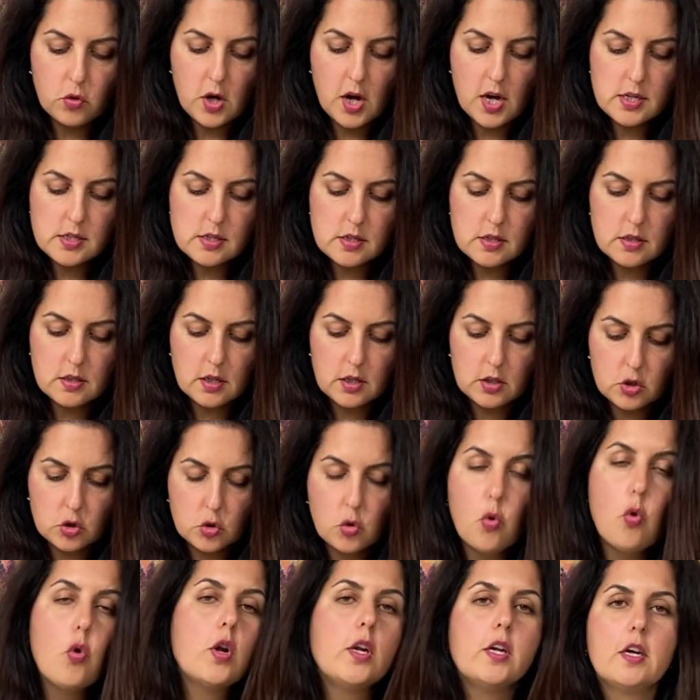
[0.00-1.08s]
And it doesn't
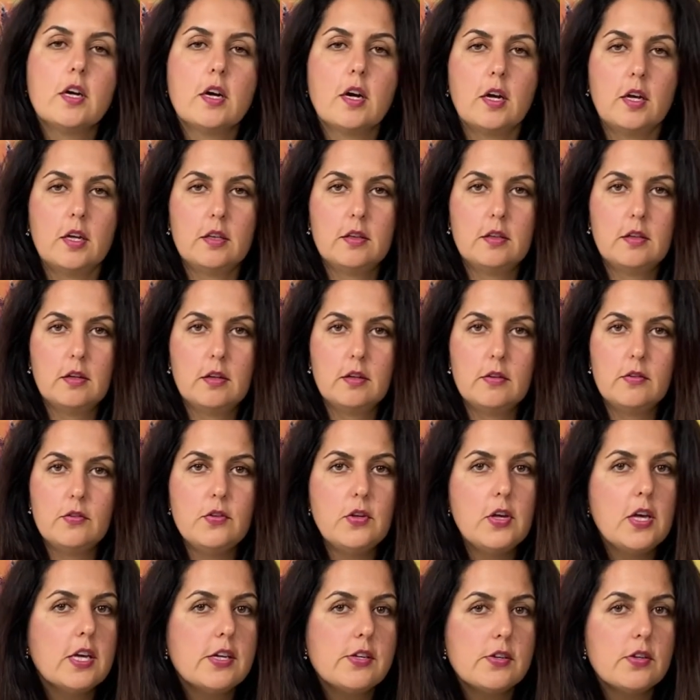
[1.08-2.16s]
show the exact
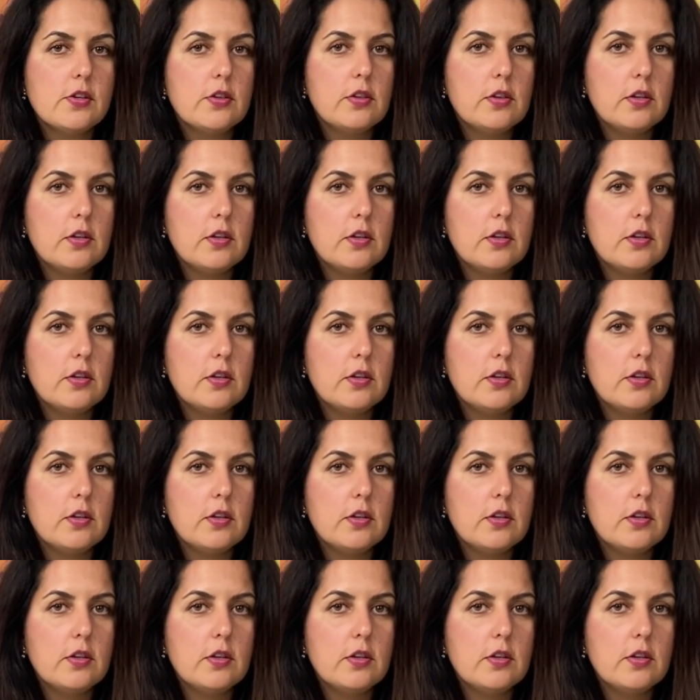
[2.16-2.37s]
speeds,